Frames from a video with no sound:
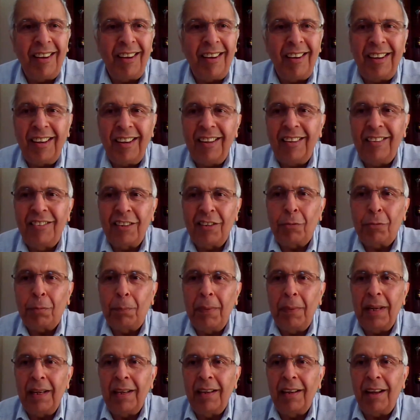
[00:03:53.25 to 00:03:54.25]
It has just
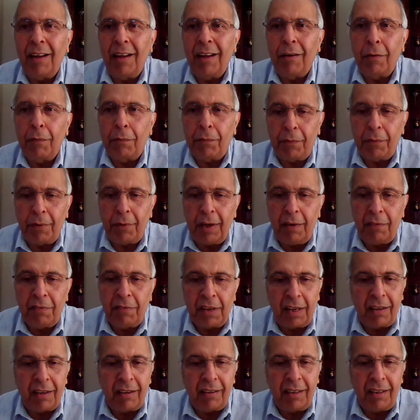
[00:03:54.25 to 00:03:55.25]
been kind of
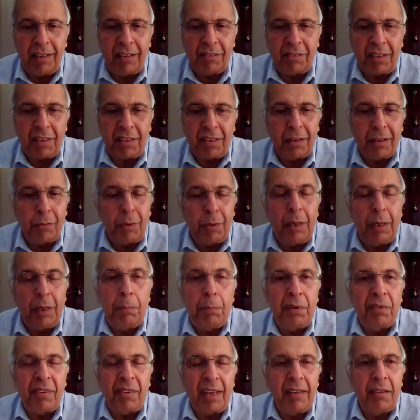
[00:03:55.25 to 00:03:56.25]
revarnished and
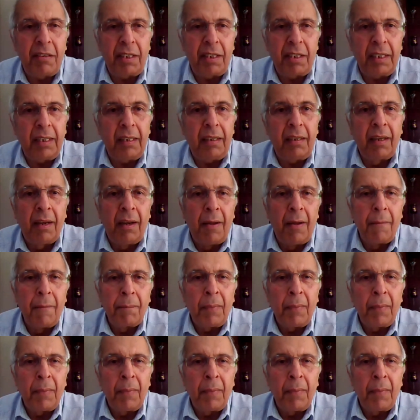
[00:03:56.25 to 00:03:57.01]
represented.